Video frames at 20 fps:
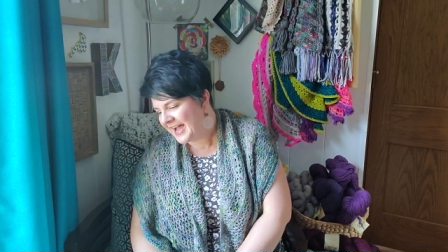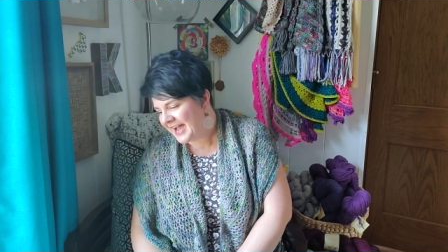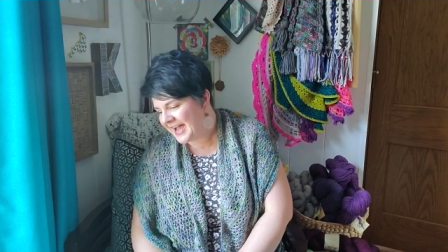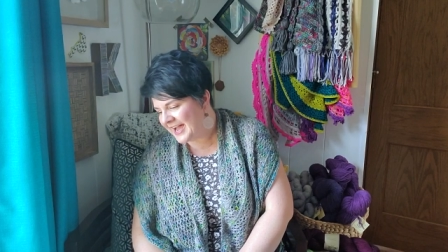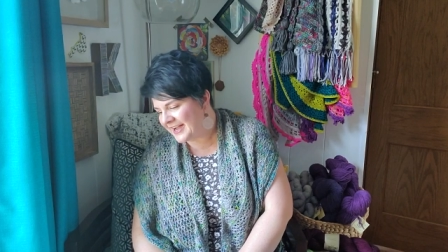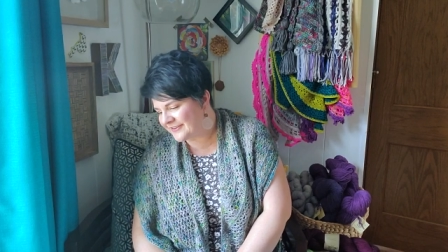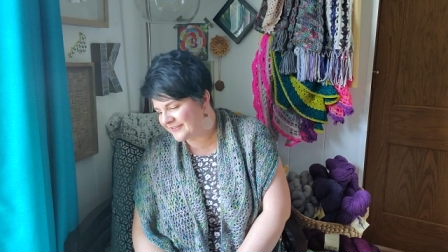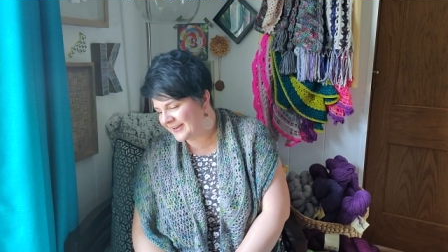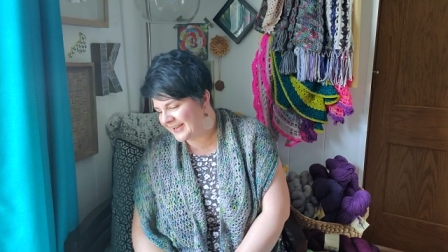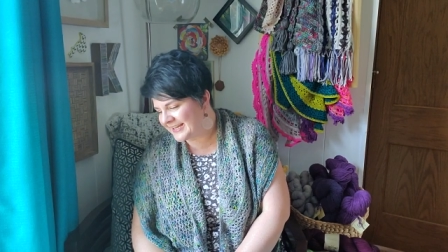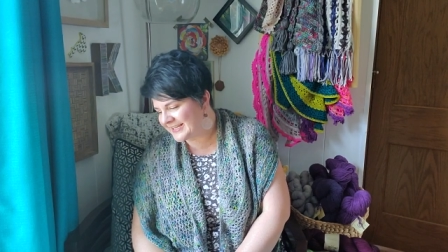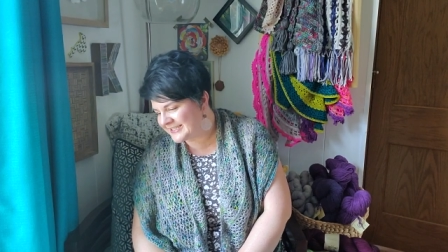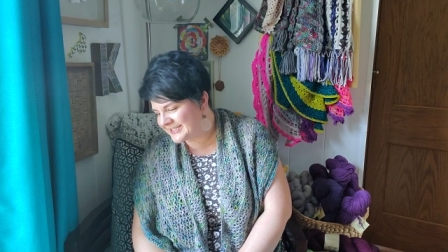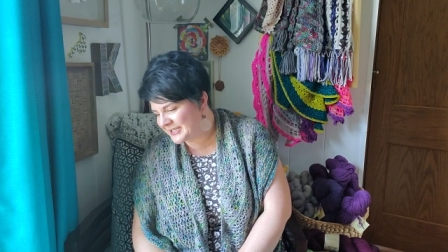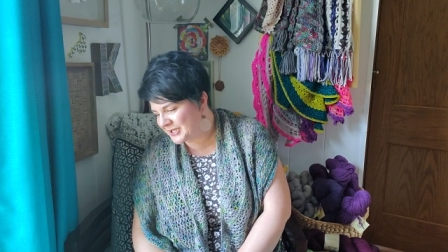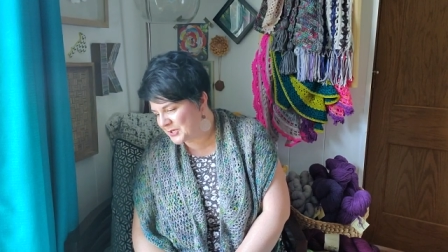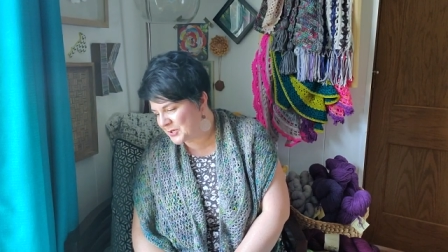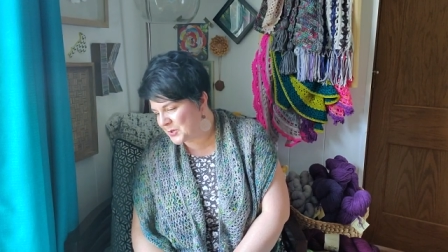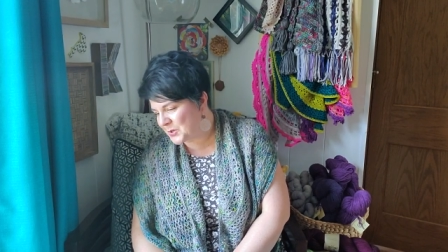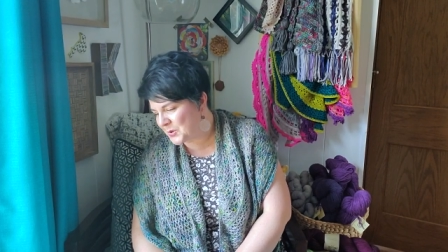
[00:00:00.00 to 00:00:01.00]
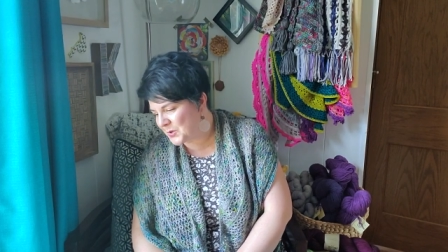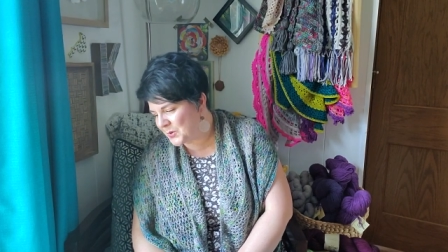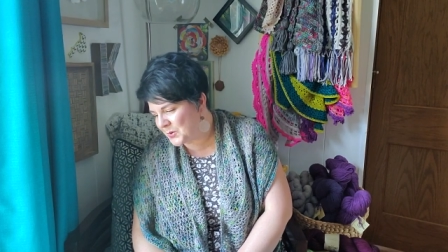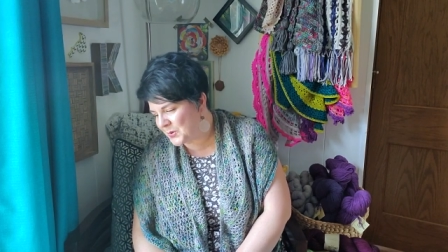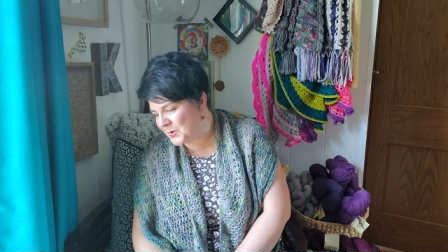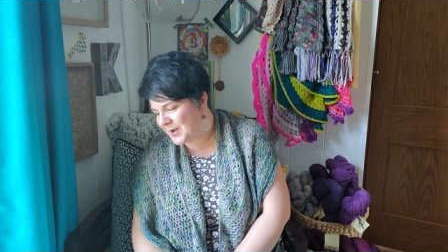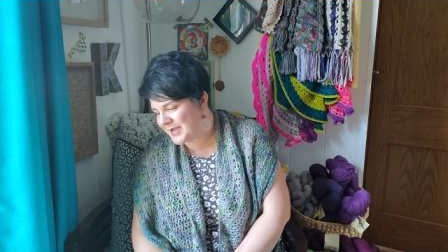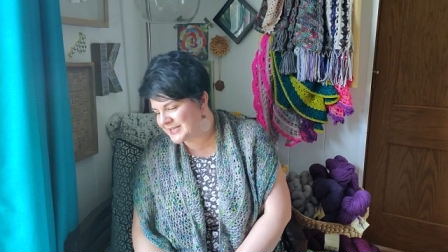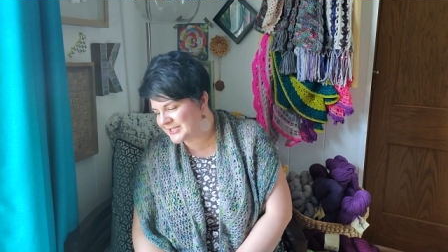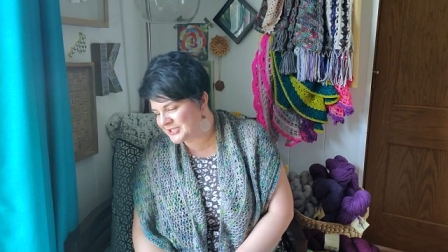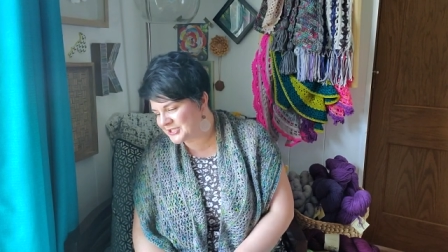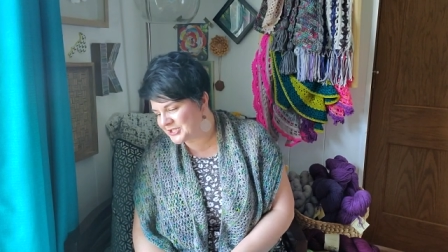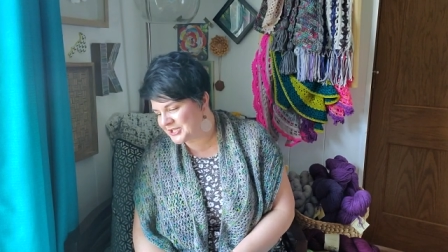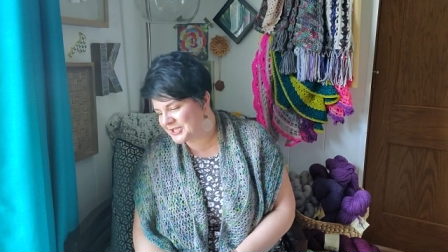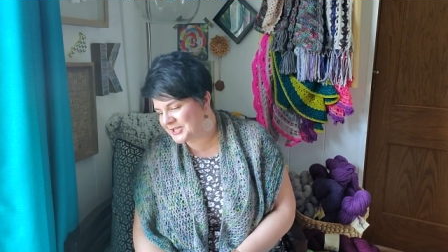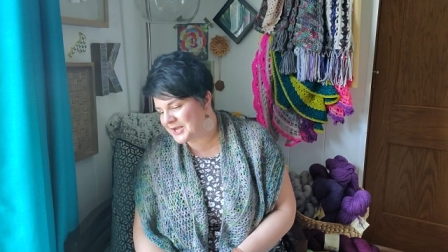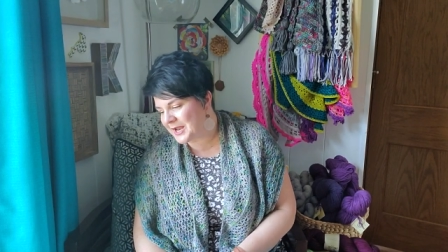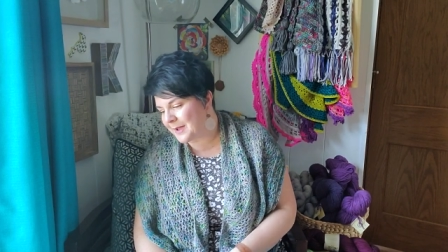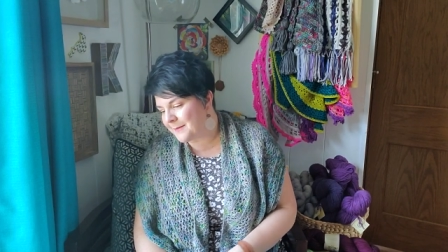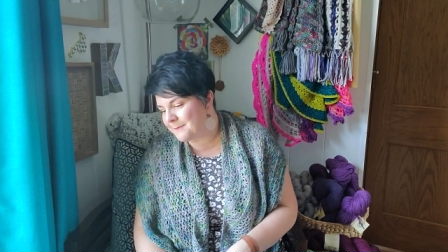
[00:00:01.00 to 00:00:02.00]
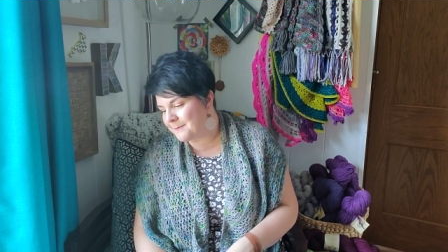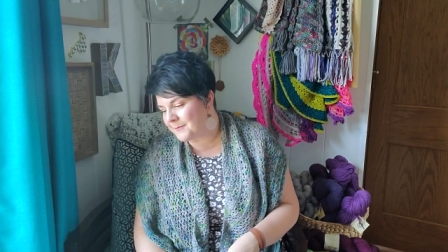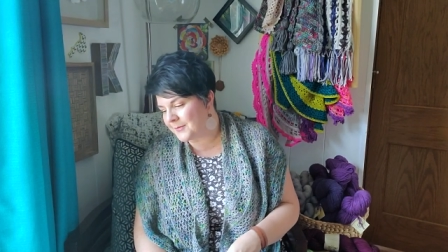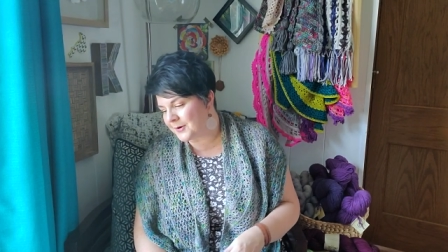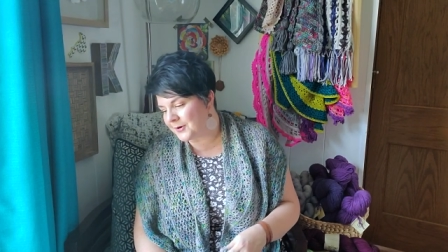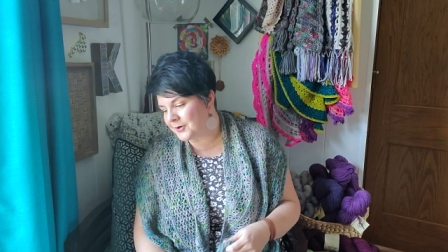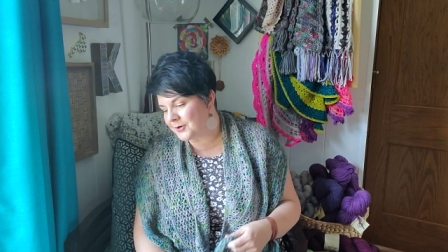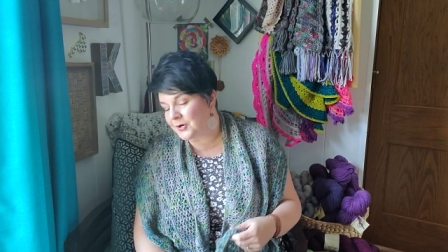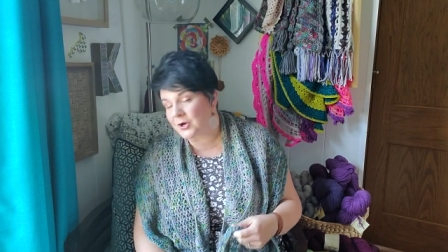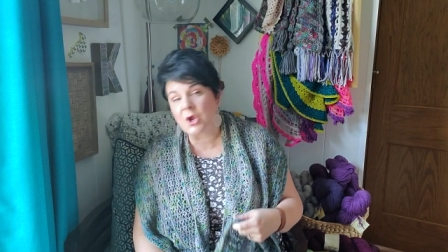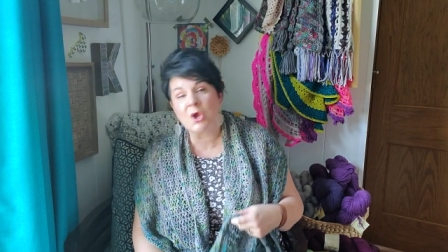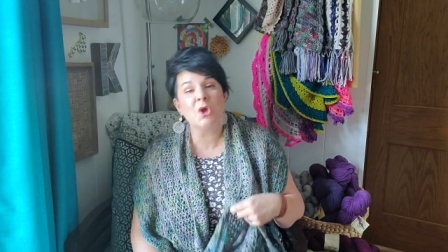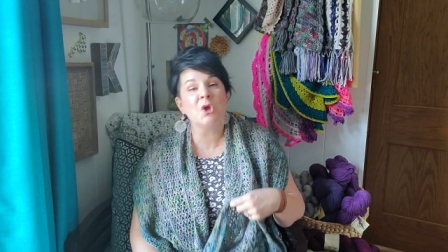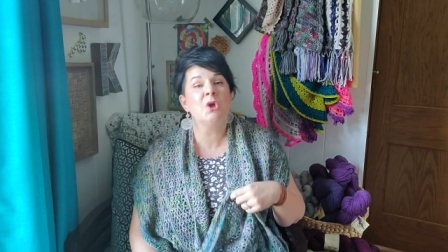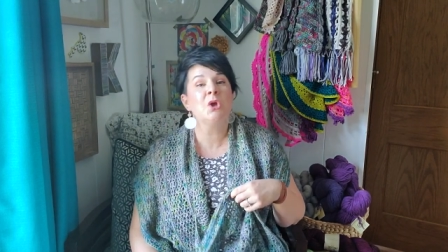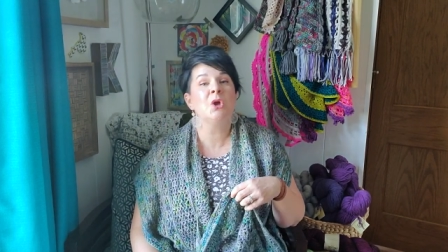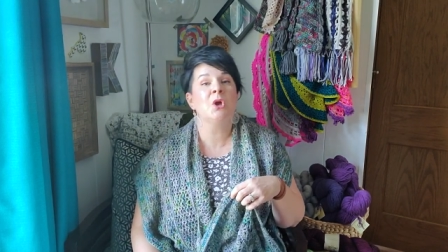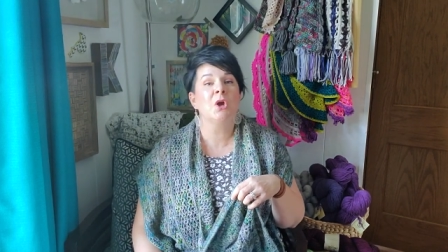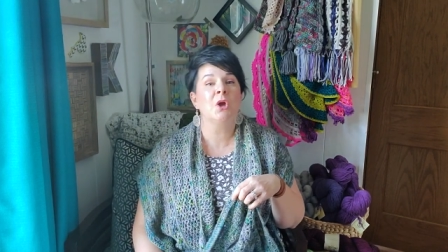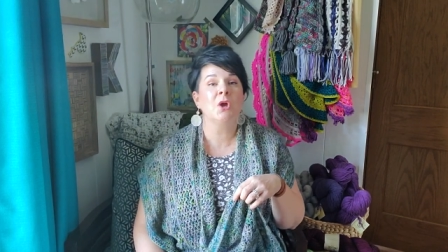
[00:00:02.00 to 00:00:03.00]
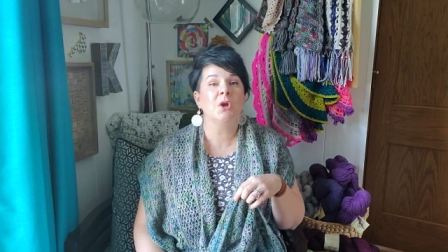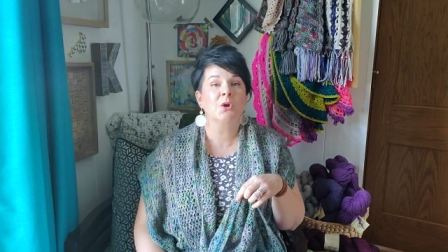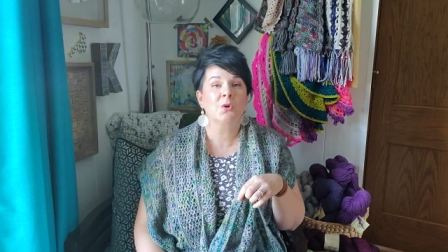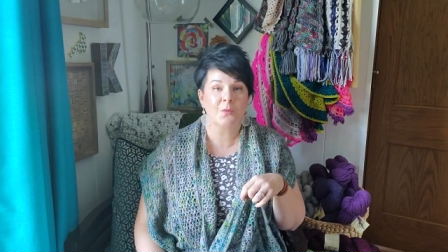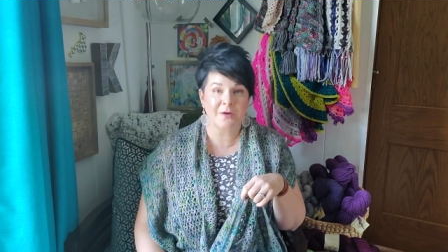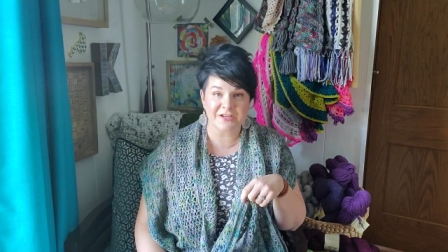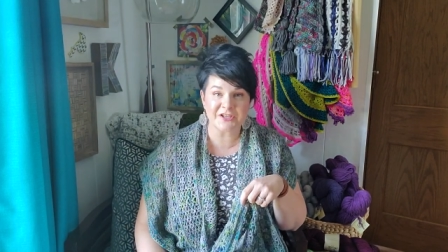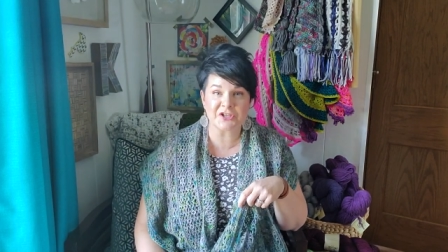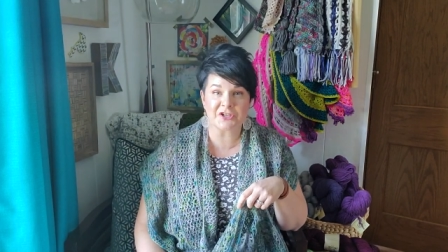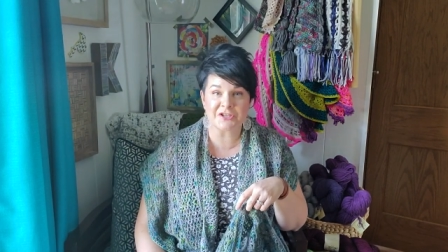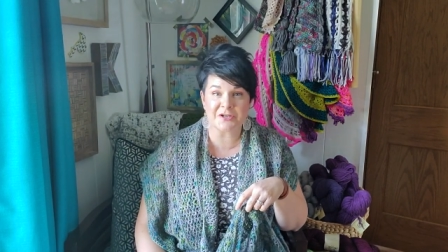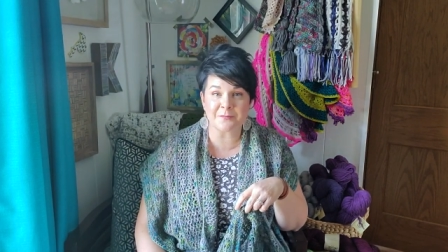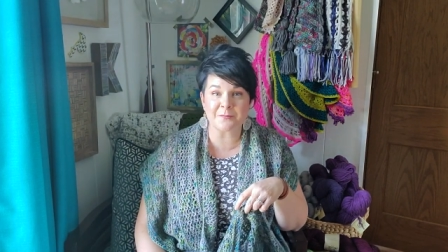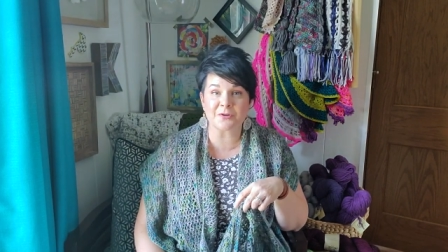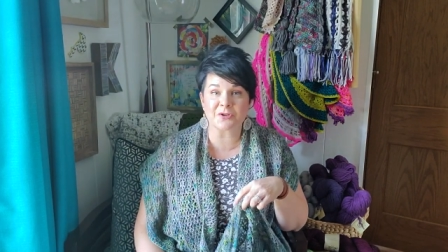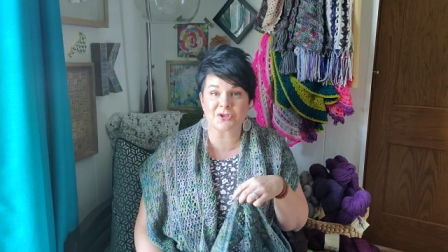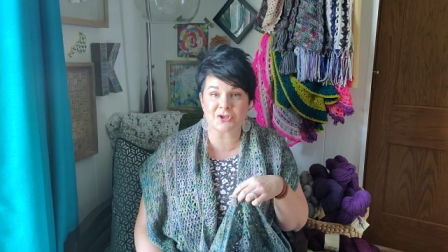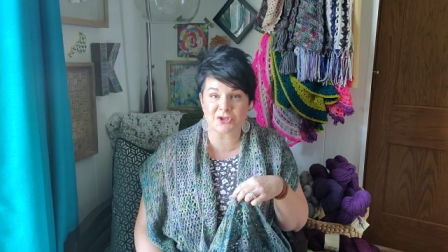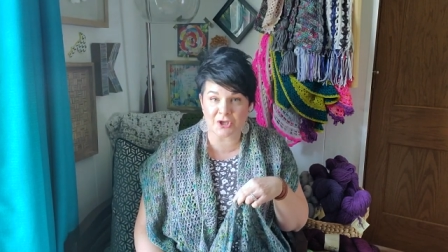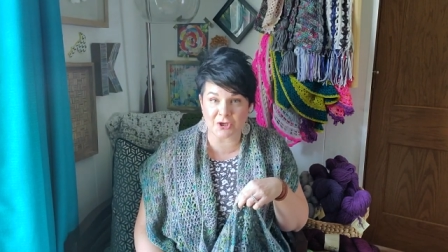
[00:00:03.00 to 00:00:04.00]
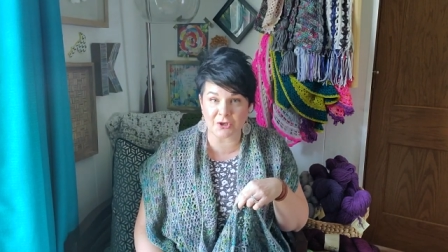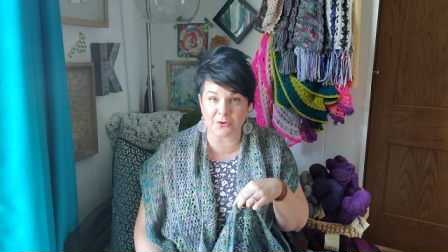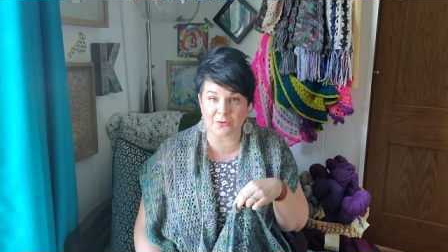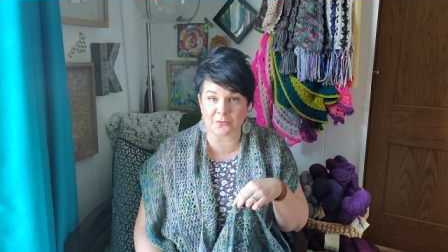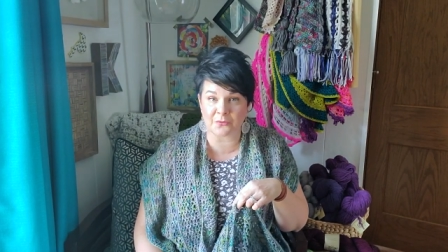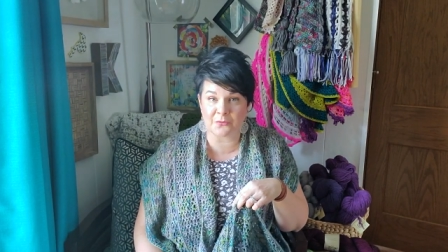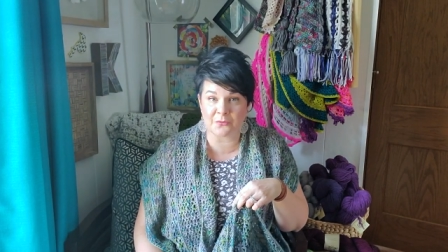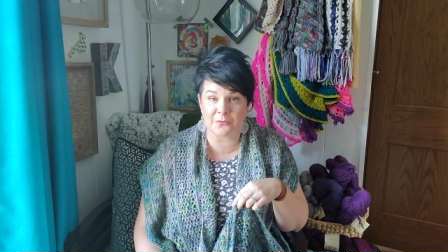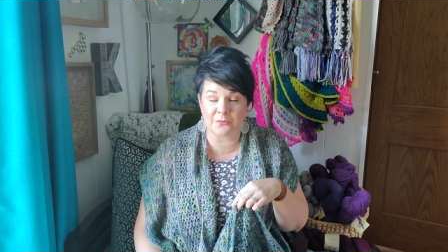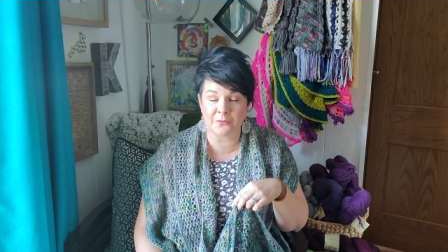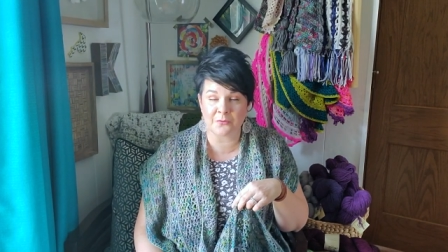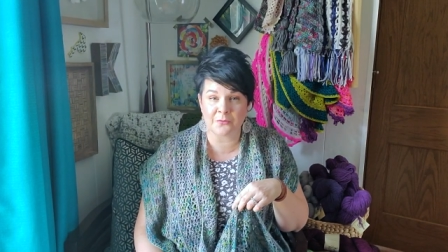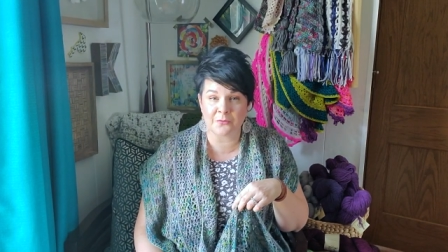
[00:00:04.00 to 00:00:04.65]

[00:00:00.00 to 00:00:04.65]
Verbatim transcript: all right, question number question number 2.